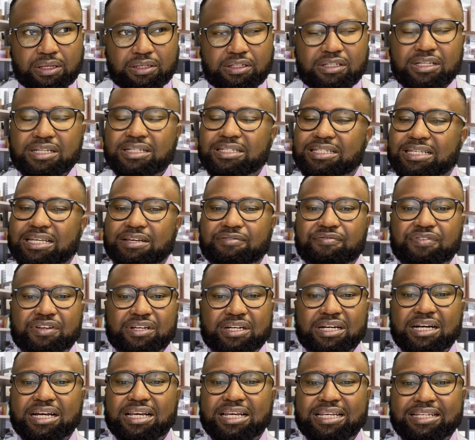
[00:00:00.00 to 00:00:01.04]
just giving
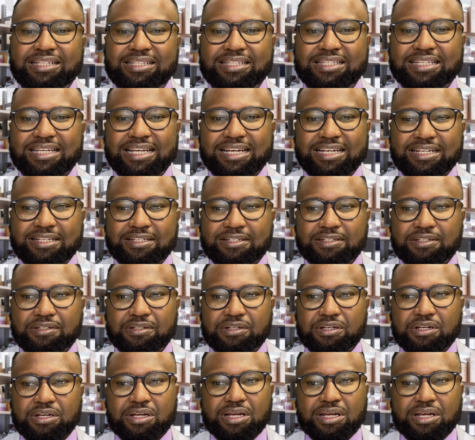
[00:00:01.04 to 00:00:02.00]
a clean slate